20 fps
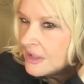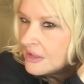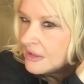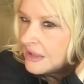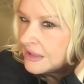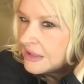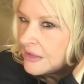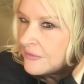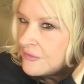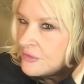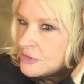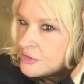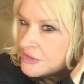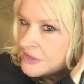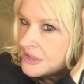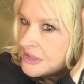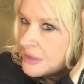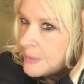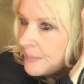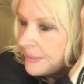Like if you
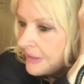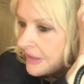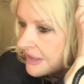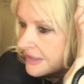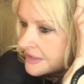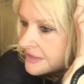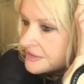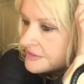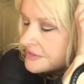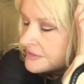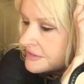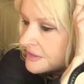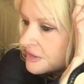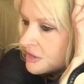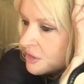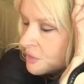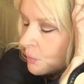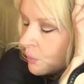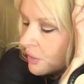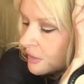see a place that
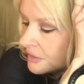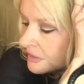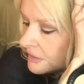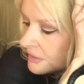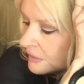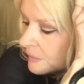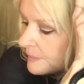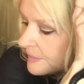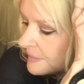you want a little